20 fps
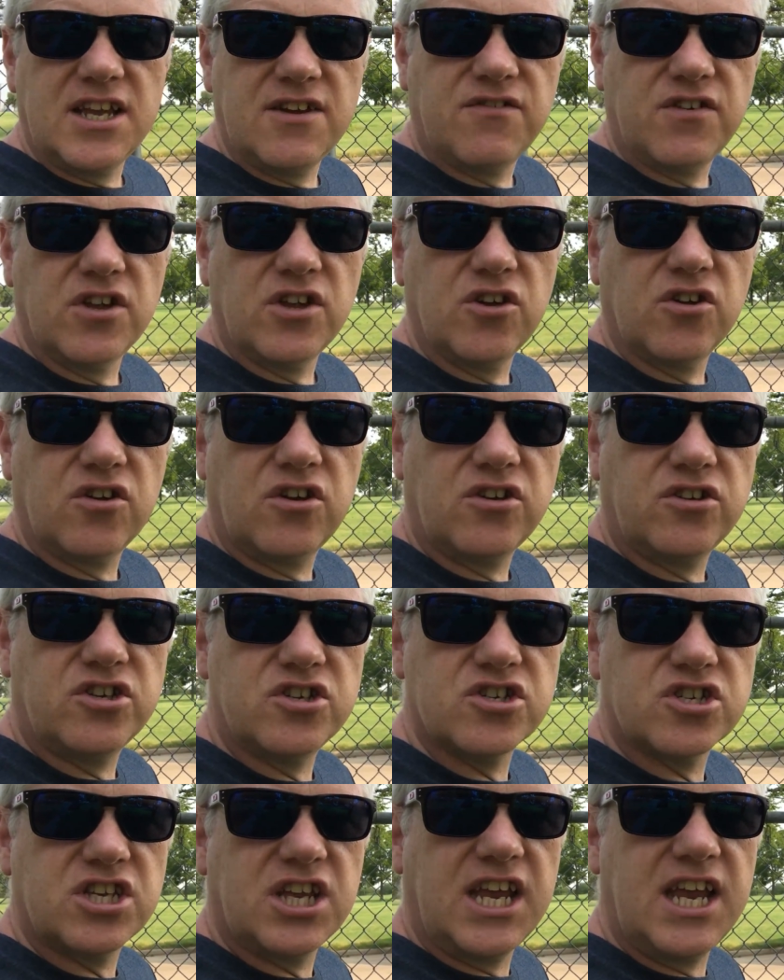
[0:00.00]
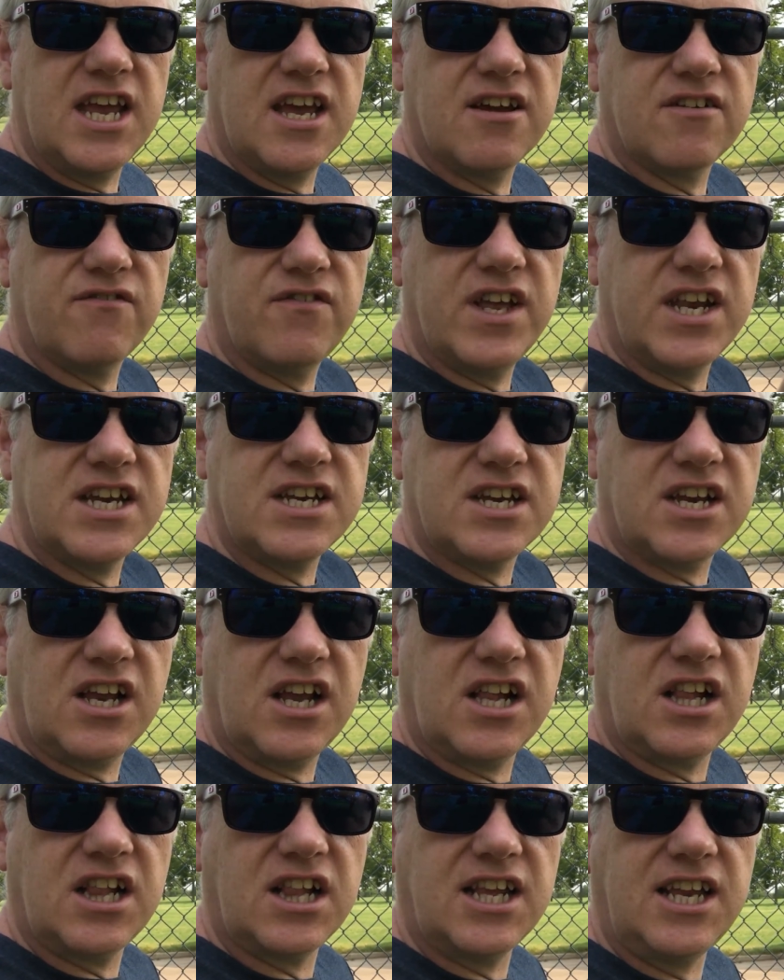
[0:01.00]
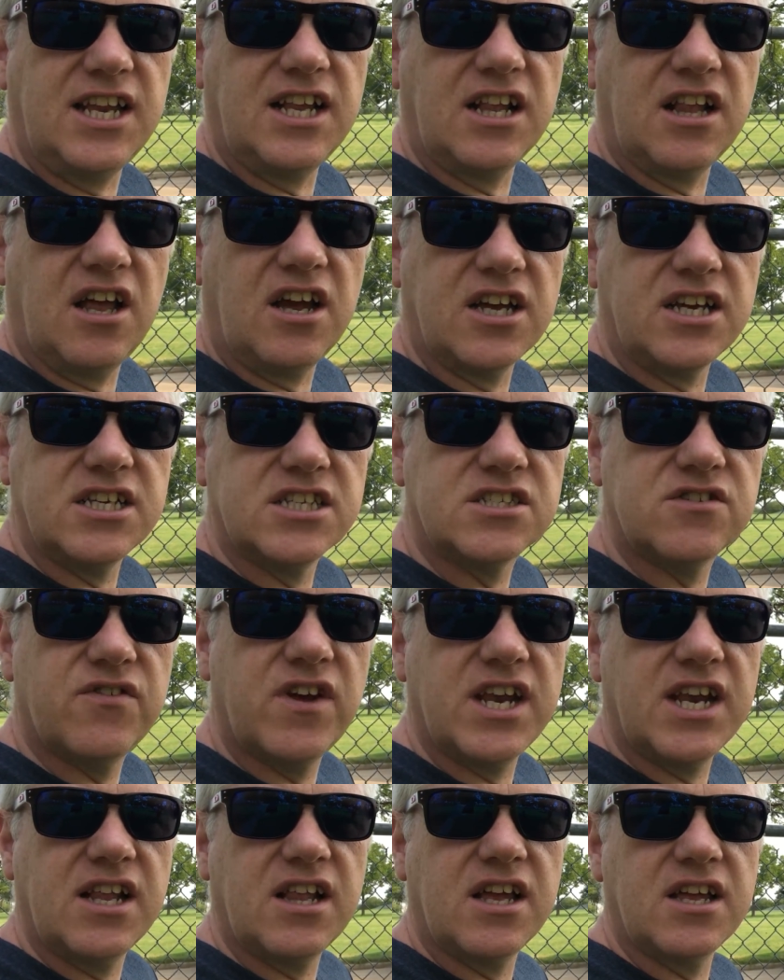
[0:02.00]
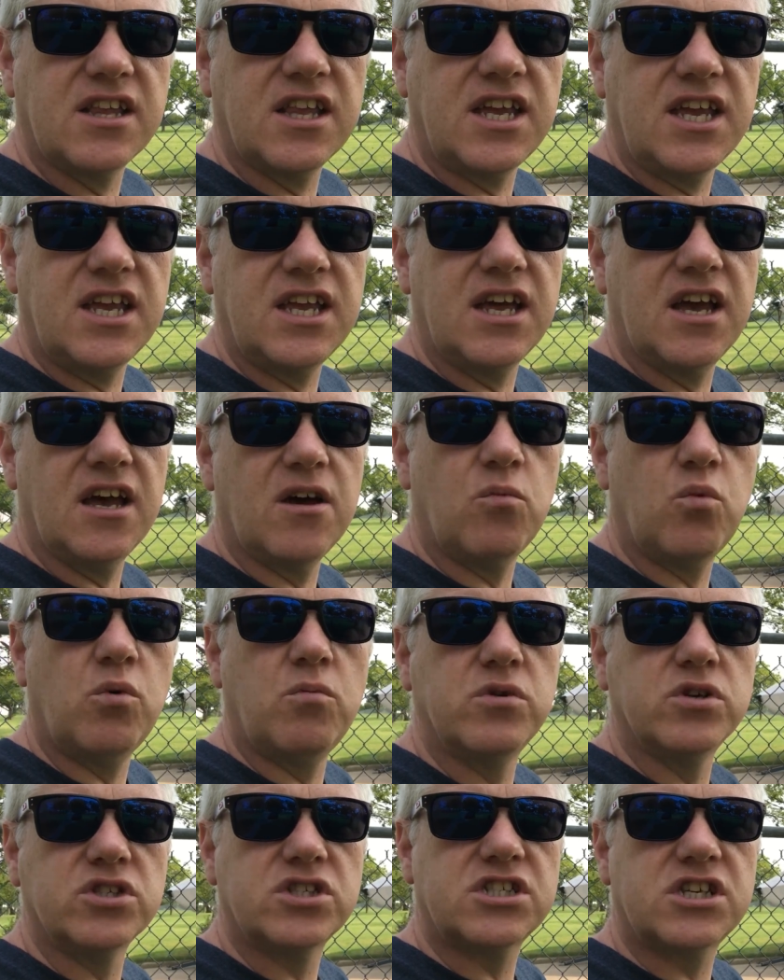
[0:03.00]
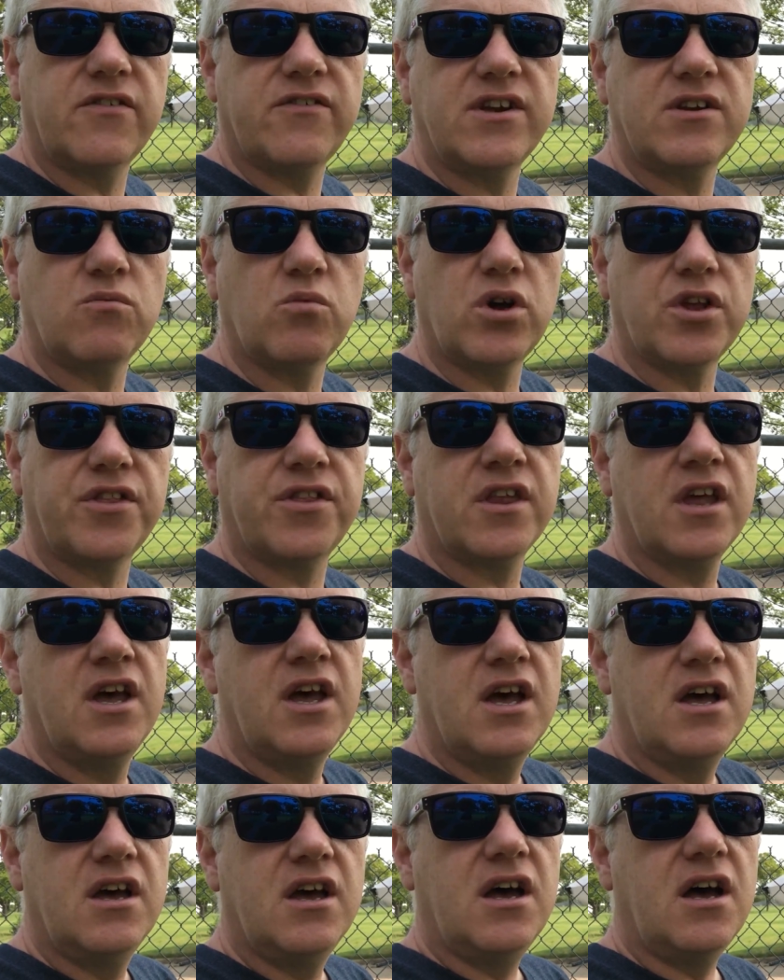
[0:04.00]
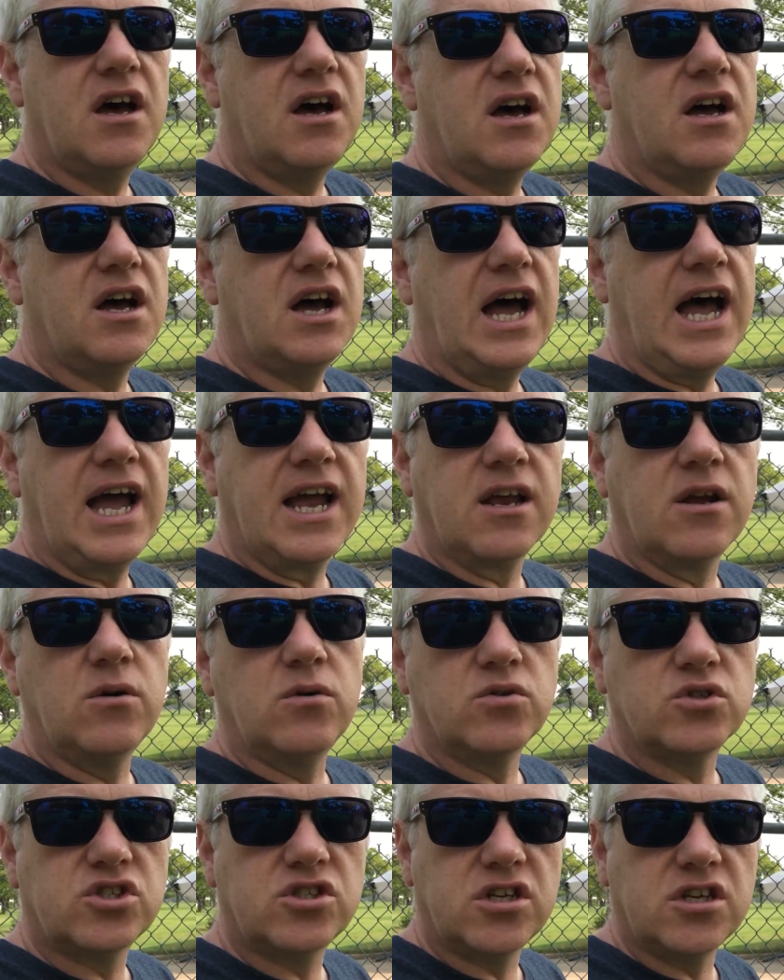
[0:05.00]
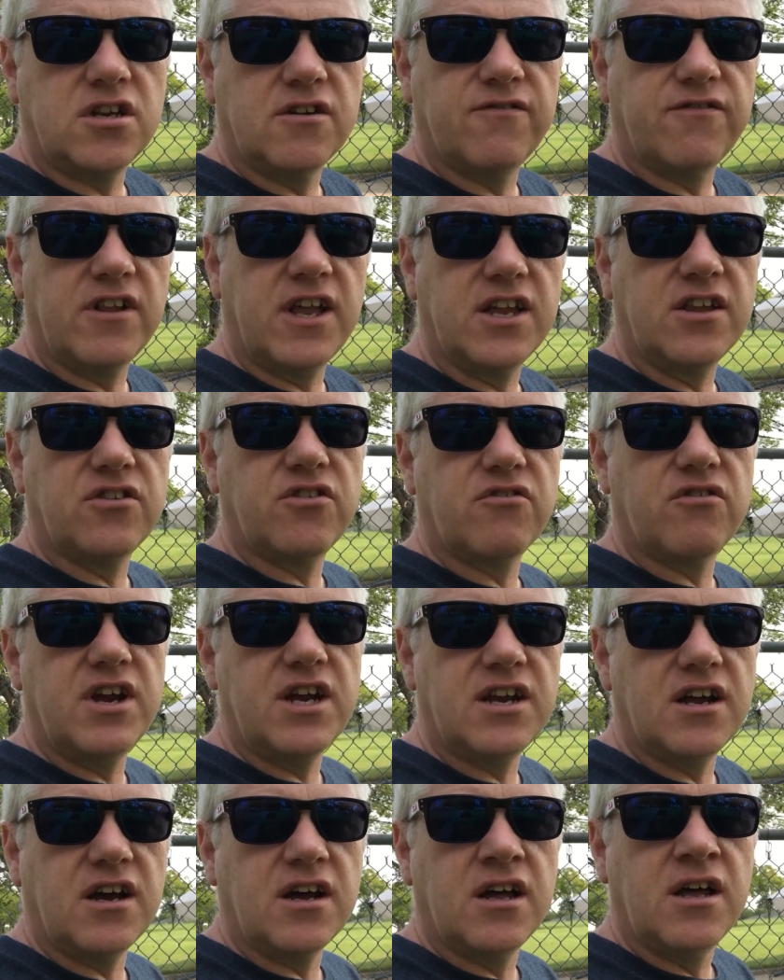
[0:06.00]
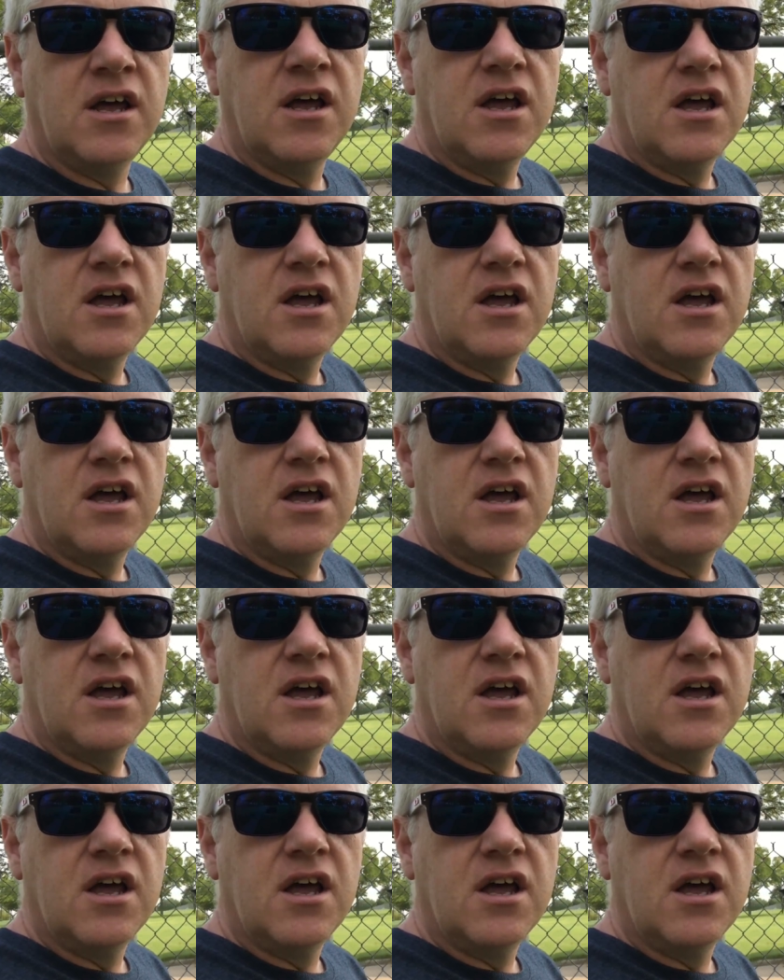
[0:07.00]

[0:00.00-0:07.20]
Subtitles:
If you look just here, very clean lines, very like the 117 with angles to deflect the radar.